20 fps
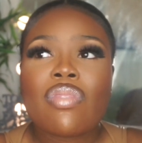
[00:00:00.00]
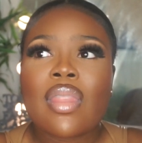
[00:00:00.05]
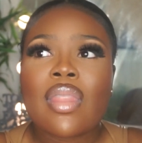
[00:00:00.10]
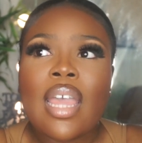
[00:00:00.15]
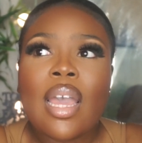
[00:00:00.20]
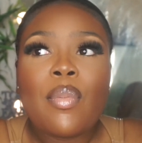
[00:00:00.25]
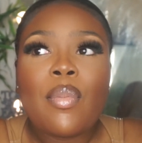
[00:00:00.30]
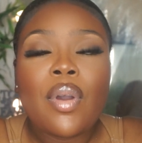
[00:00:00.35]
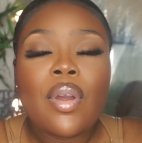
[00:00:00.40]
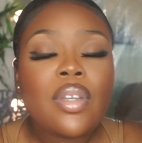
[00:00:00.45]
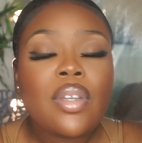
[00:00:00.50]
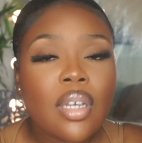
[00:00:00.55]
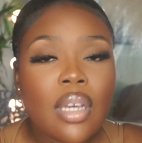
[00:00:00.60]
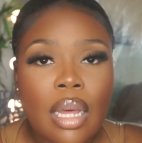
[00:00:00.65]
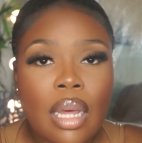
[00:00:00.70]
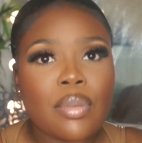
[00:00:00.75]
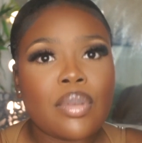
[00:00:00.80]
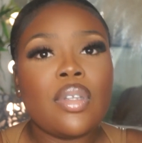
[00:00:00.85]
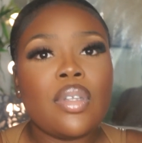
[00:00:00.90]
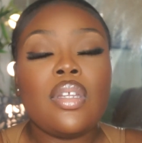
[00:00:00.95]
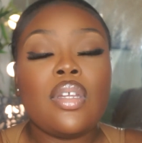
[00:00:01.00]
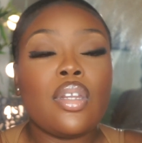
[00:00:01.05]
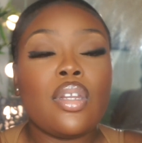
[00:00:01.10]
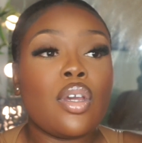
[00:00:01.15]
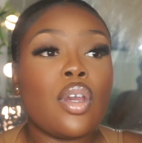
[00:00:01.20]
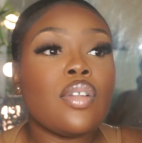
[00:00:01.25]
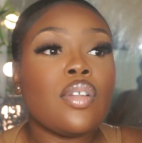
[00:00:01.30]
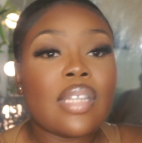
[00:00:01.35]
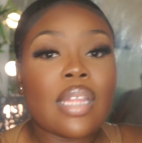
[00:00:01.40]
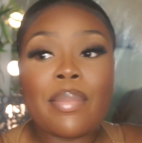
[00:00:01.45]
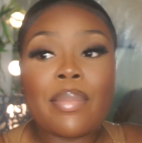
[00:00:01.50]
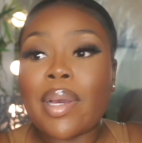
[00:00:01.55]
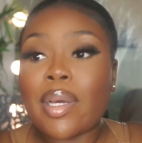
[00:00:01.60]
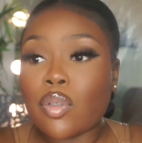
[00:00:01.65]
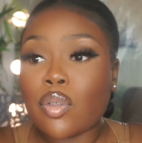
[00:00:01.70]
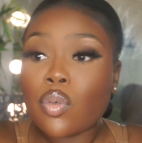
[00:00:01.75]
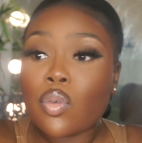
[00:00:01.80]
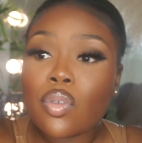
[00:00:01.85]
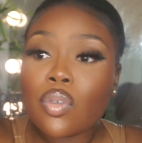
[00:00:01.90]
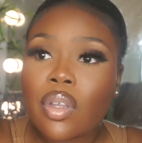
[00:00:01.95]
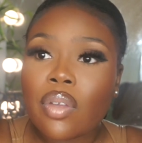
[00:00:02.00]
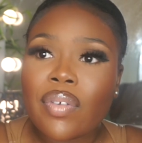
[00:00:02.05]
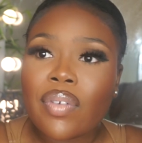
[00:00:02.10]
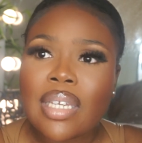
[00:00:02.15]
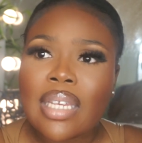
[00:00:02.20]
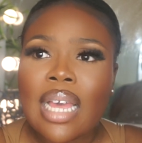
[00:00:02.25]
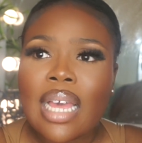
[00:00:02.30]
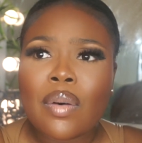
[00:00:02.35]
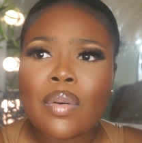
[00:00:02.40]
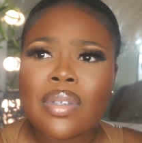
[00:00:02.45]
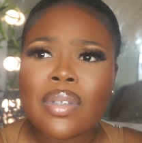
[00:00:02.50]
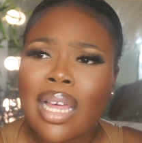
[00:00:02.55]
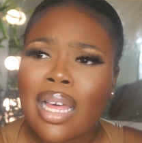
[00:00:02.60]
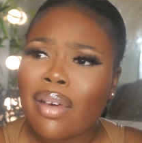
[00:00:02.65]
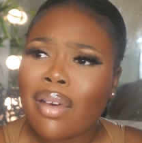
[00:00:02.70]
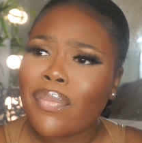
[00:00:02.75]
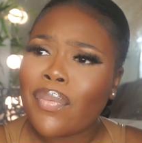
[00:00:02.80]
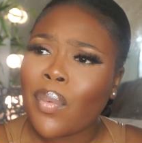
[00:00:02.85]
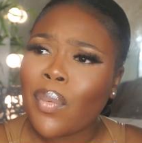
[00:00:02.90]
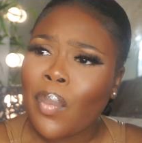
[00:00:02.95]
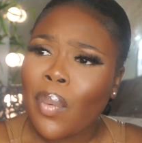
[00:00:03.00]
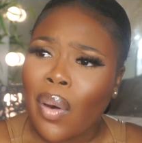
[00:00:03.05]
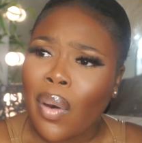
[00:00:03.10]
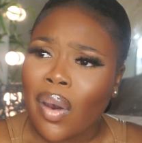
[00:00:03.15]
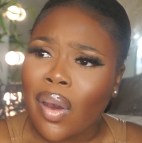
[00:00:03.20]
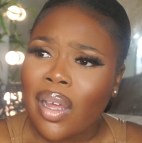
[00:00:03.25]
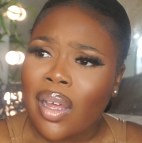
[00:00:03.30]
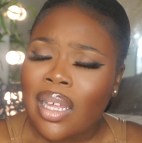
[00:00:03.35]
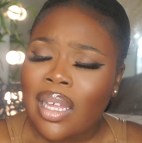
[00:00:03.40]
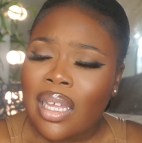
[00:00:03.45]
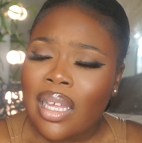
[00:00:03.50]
yeah, well, I was only going to go to that McDonald's over there. I was like, for what?